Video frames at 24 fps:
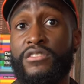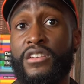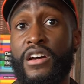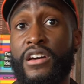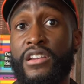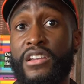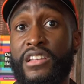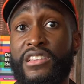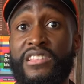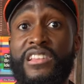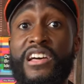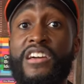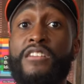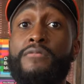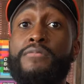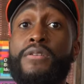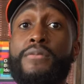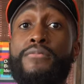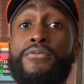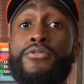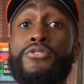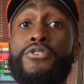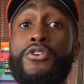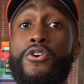done and letting
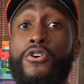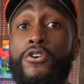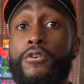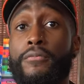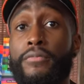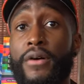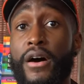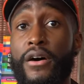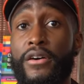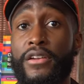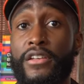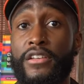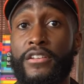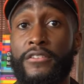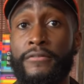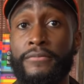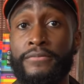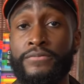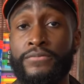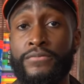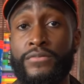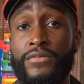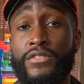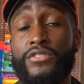people know about it.
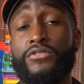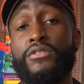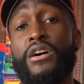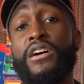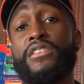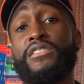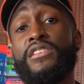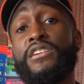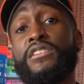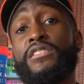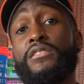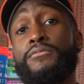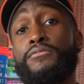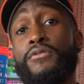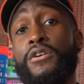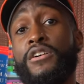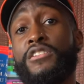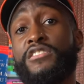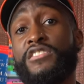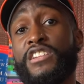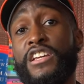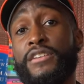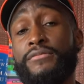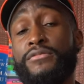So I think
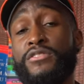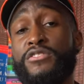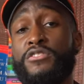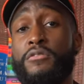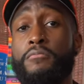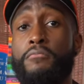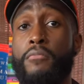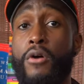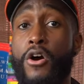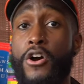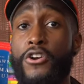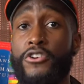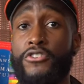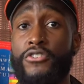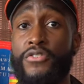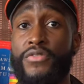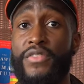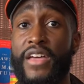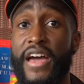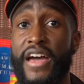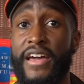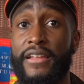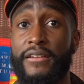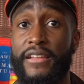LeBron James is a martyr
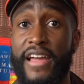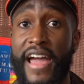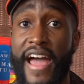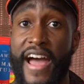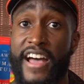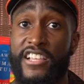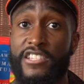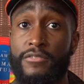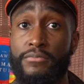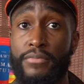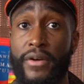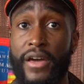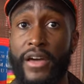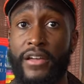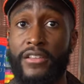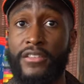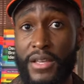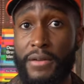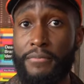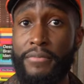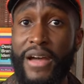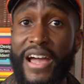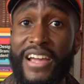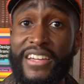in that
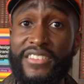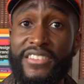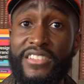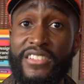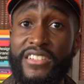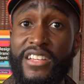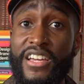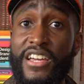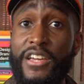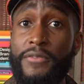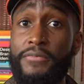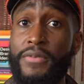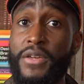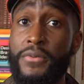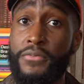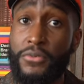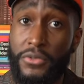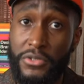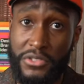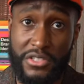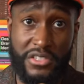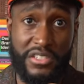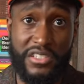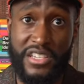aspect. Back in the day,
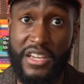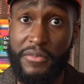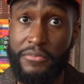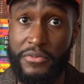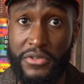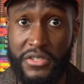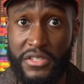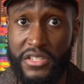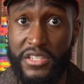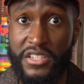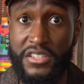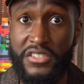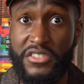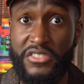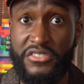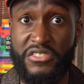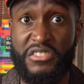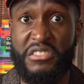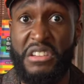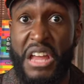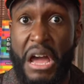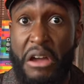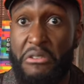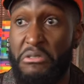people would just get procedures
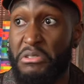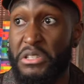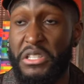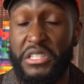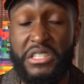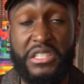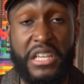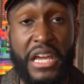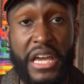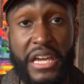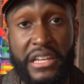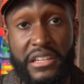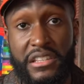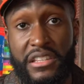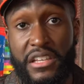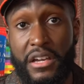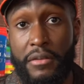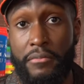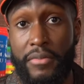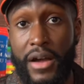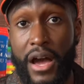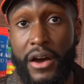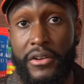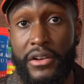and not really say anything
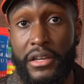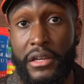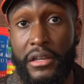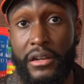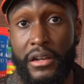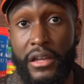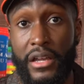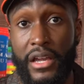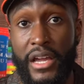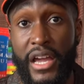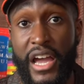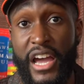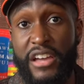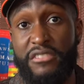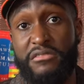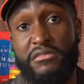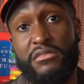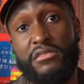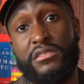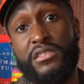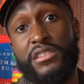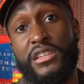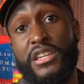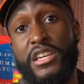about it. As you
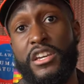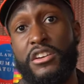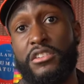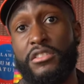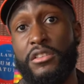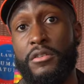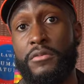can see here,